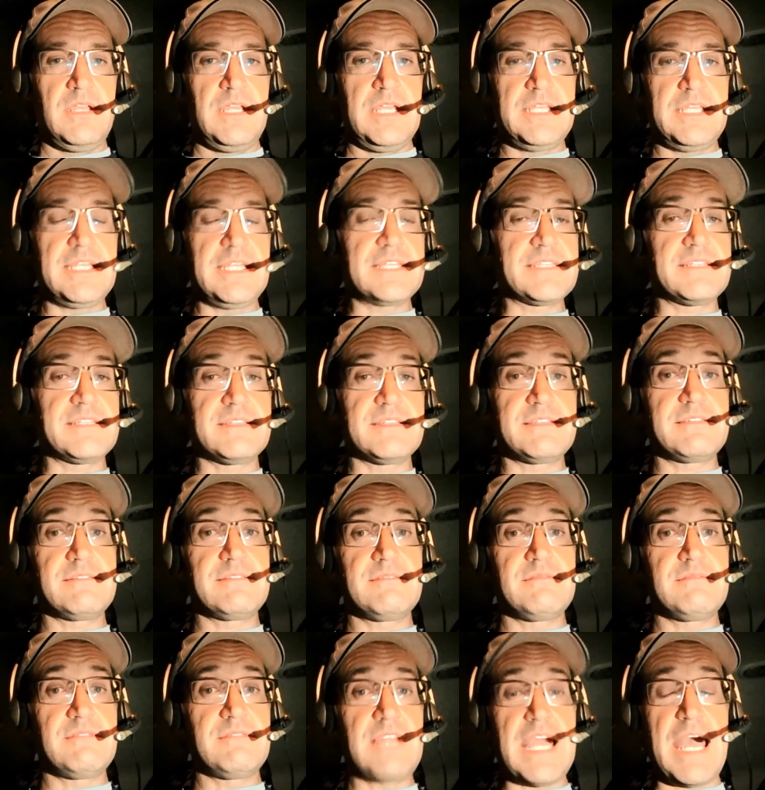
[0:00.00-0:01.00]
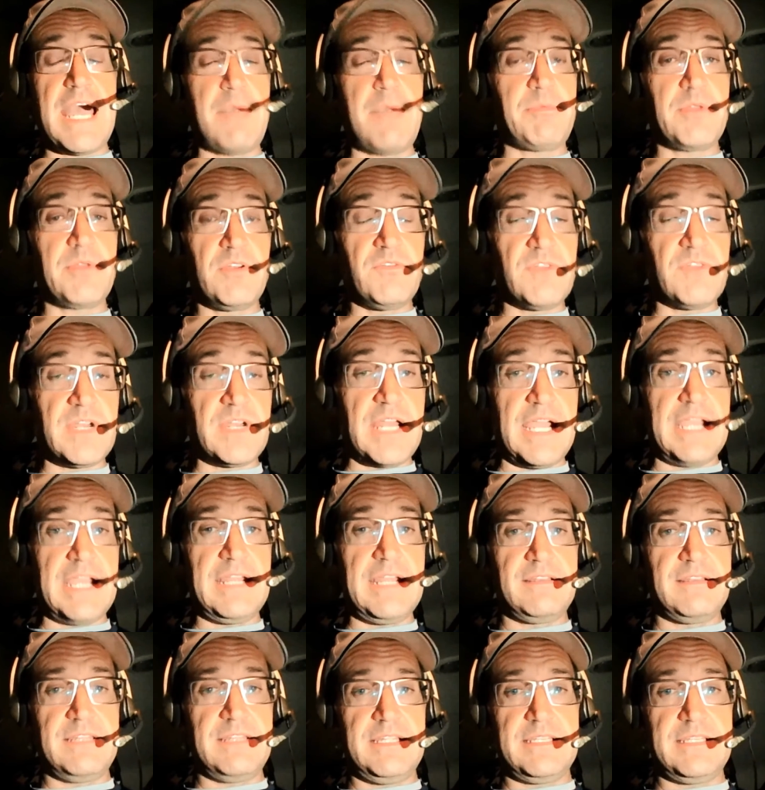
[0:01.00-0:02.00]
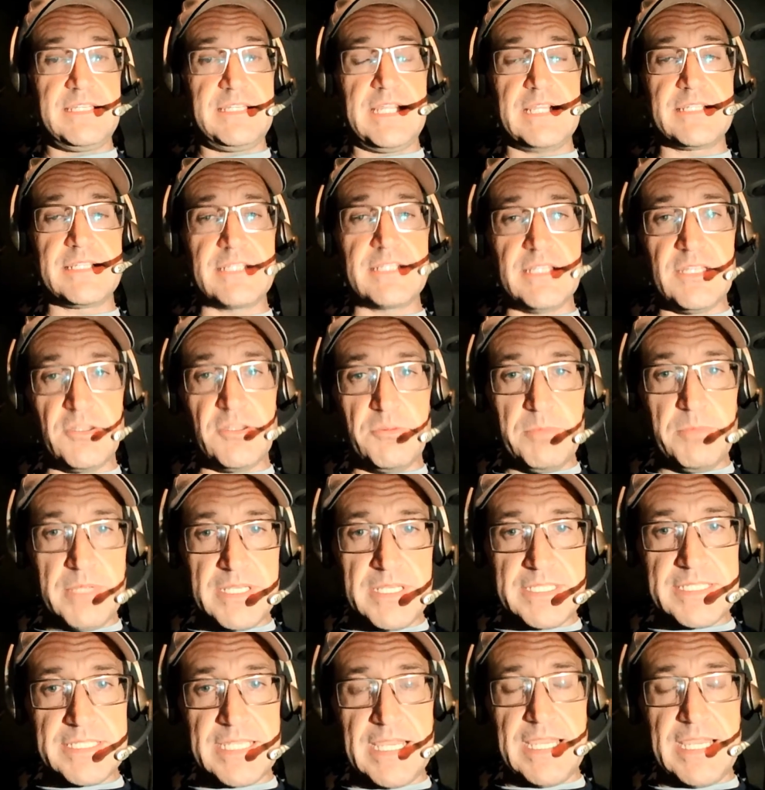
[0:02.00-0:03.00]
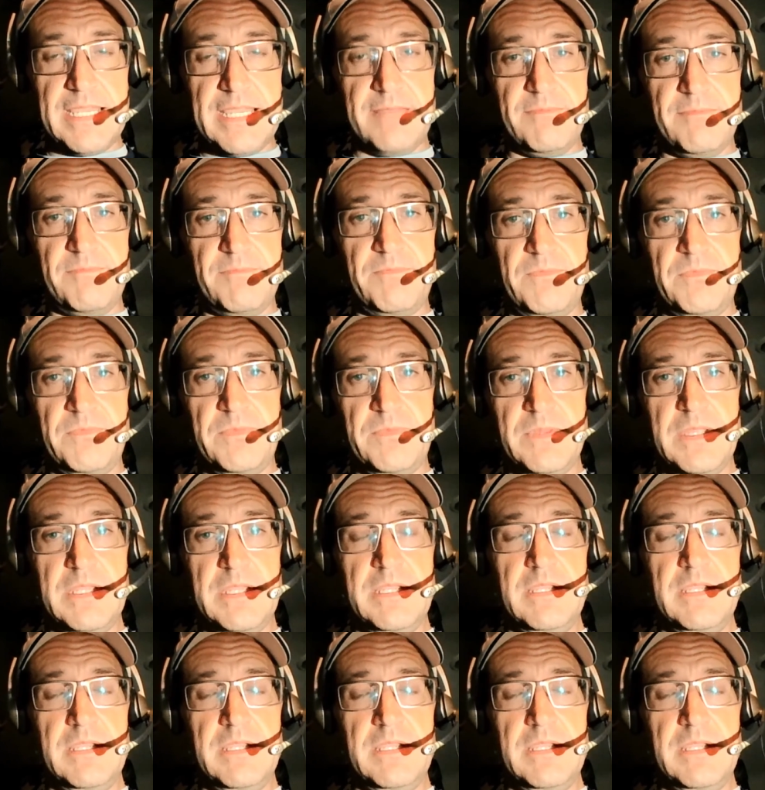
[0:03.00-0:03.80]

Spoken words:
it doesn't happen overnight. It takes a little bit of time.